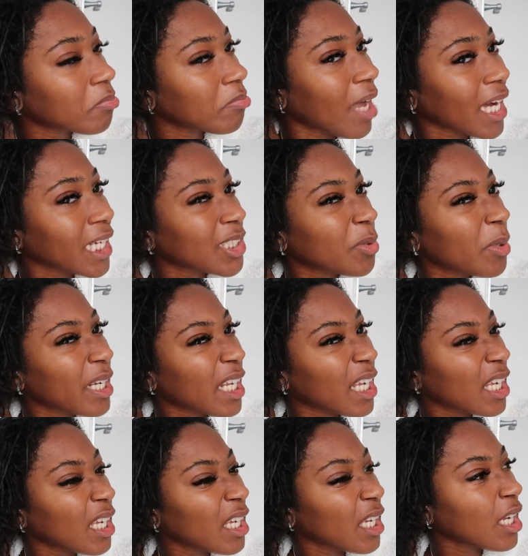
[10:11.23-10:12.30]
max 20,
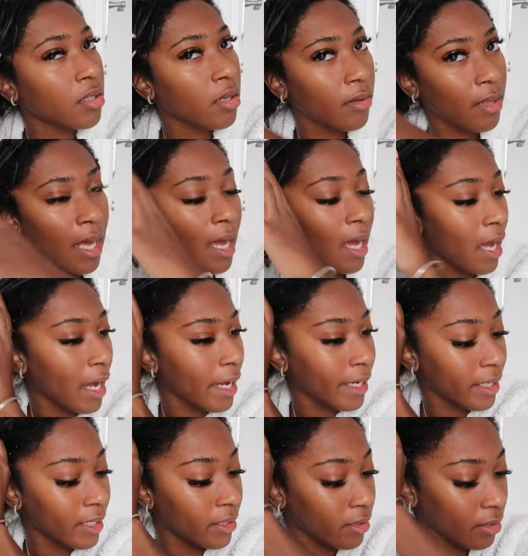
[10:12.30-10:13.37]
so that I
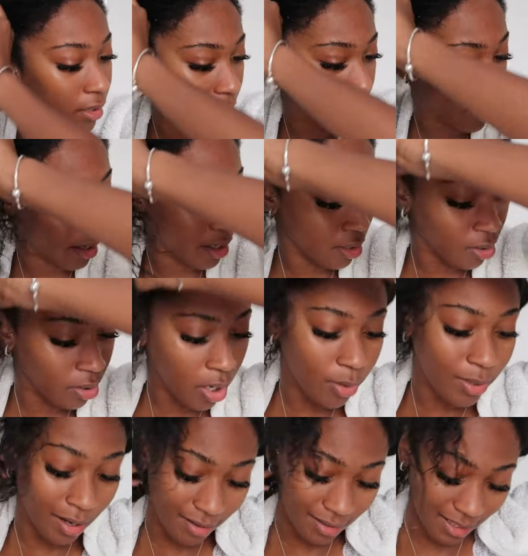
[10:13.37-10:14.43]
can
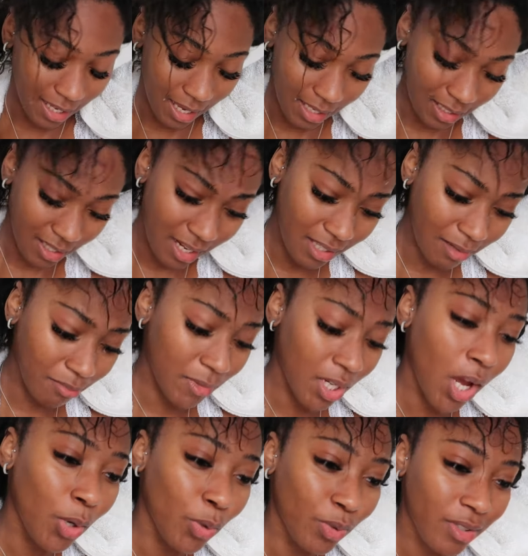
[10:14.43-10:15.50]
go downstairs and eat some
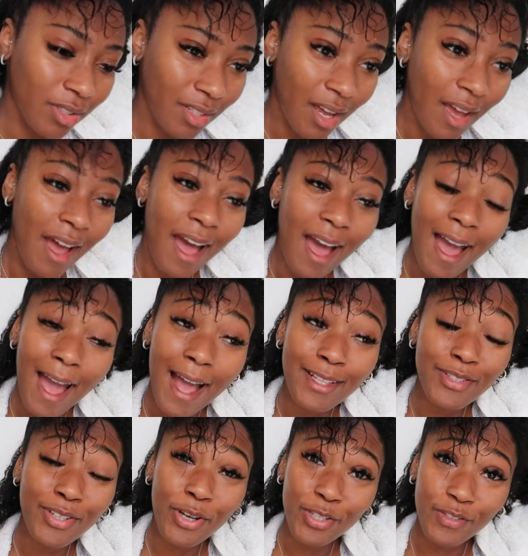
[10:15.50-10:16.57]
toast. I
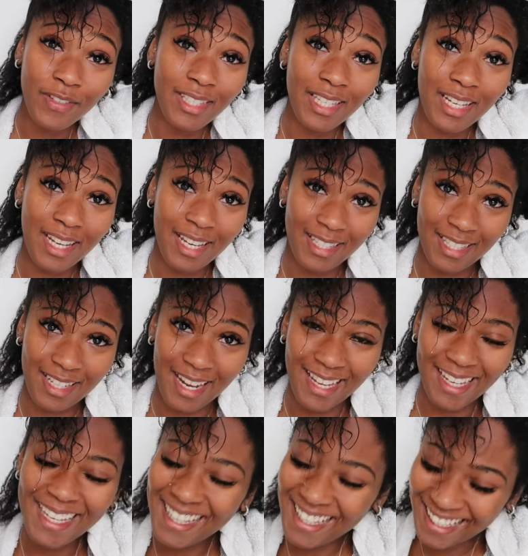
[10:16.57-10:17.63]
had toast for dinner
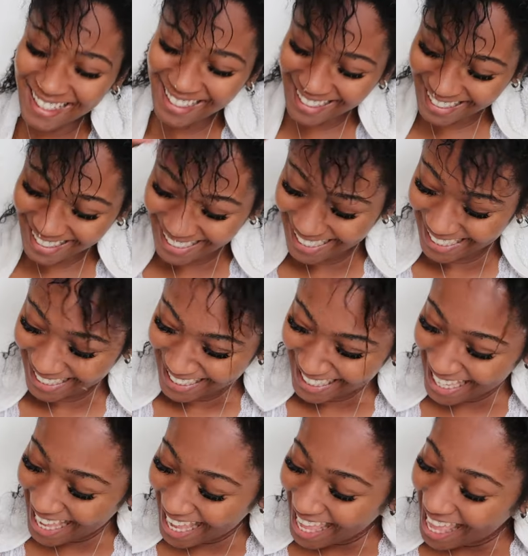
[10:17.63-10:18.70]
yesterday.
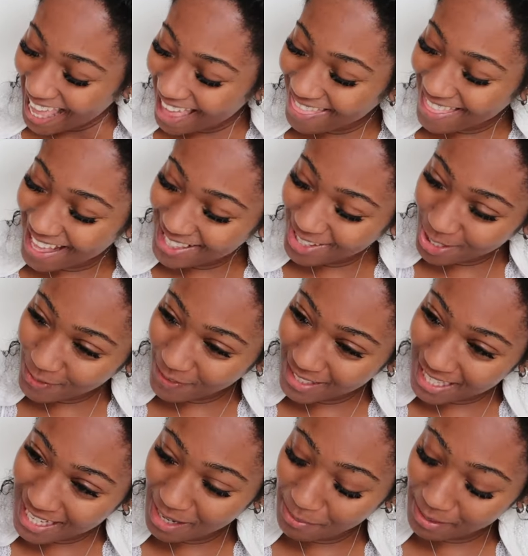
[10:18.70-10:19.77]
And that toast for
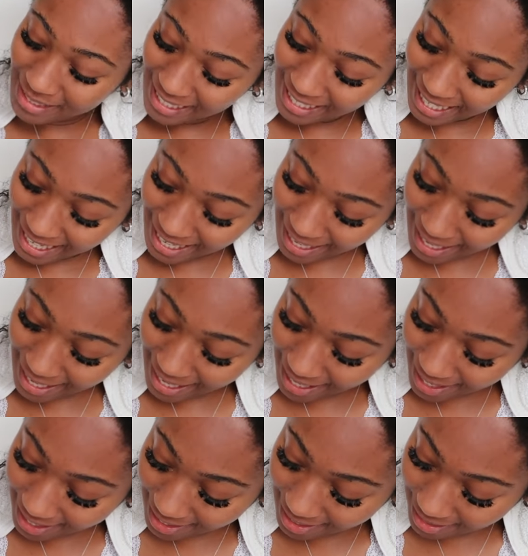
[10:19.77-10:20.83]
dinner was
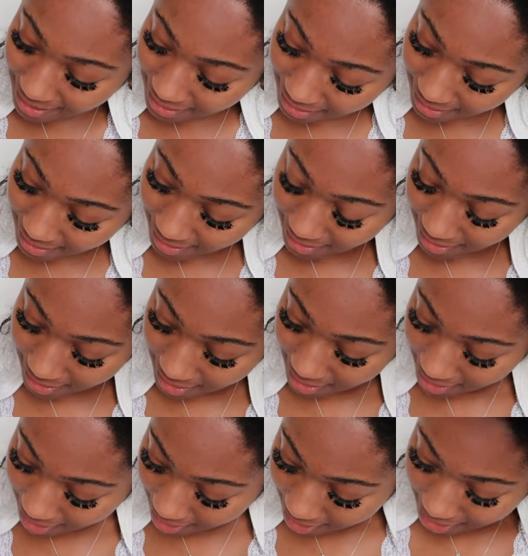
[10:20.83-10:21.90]
hitting.
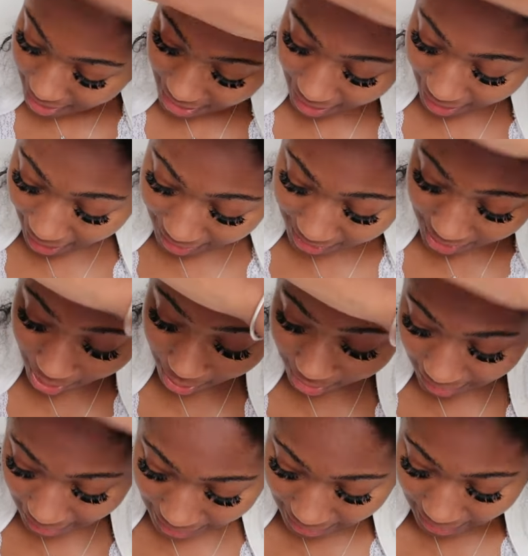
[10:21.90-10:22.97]
Had
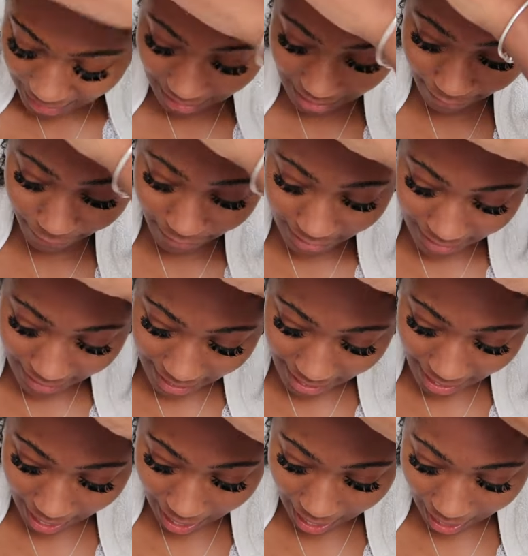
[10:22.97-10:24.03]
toast and tea for
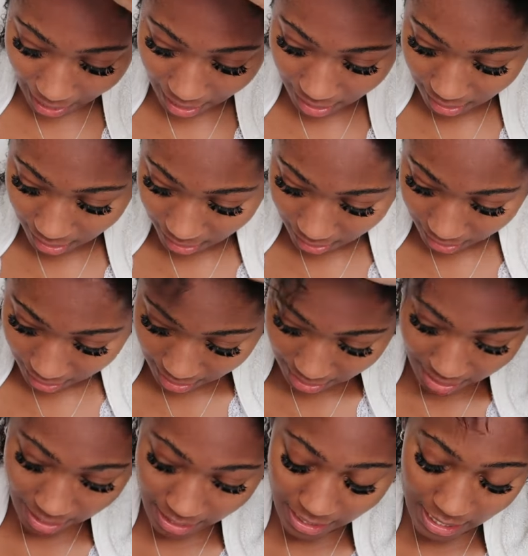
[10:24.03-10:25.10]
dinner.
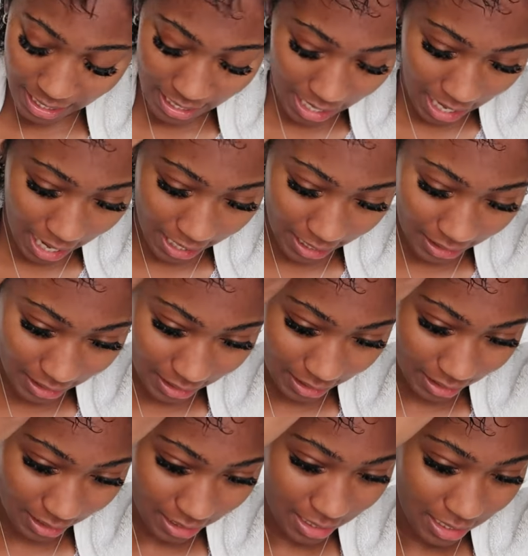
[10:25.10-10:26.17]
It did nice.